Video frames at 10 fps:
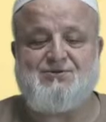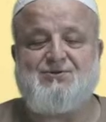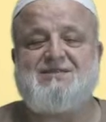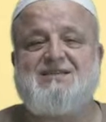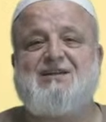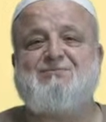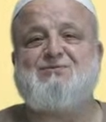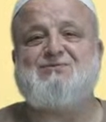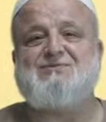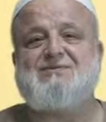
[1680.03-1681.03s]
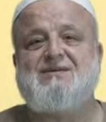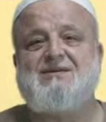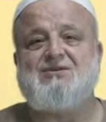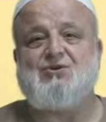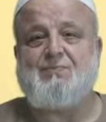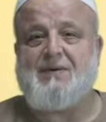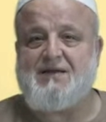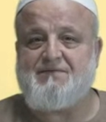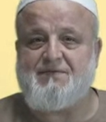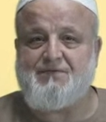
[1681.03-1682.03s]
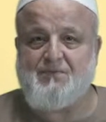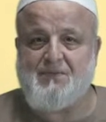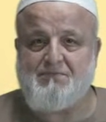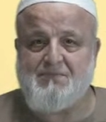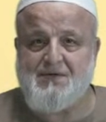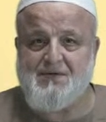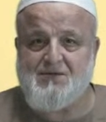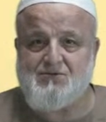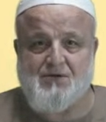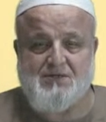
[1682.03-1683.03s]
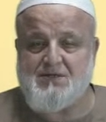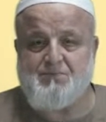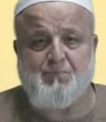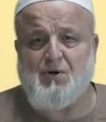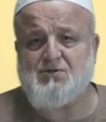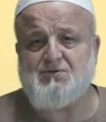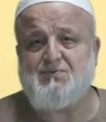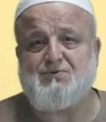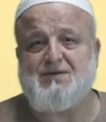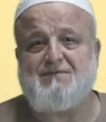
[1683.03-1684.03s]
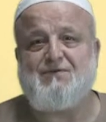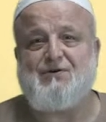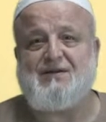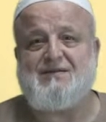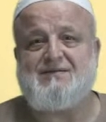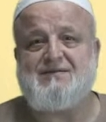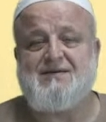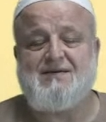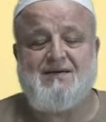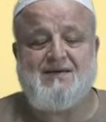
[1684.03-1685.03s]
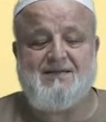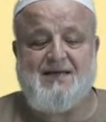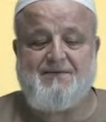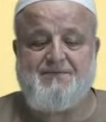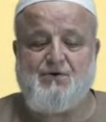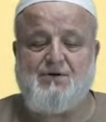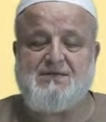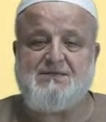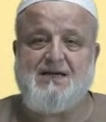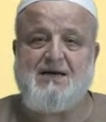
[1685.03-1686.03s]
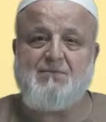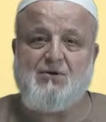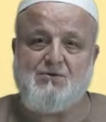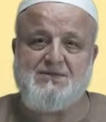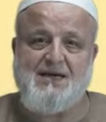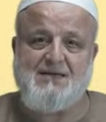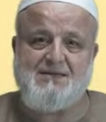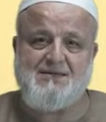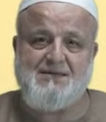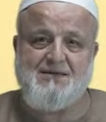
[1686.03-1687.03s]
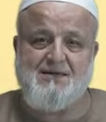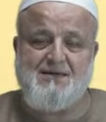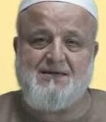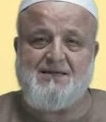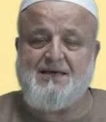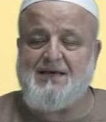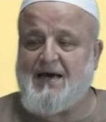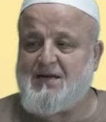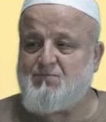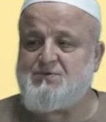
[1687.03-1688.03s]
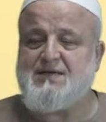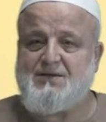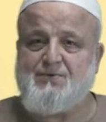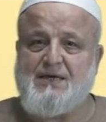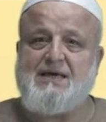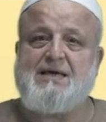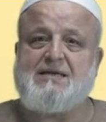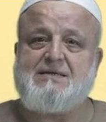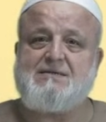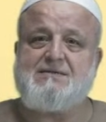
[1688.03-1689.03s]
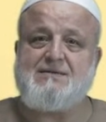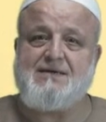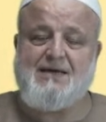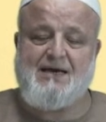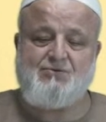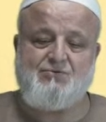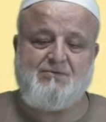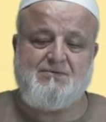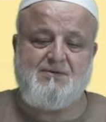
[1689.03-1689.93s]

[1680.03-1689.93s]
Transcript: to these animals, you benefit from them, so it's impossible to avoid. Therefore, Islam looks at the animals that we eat, the cattle,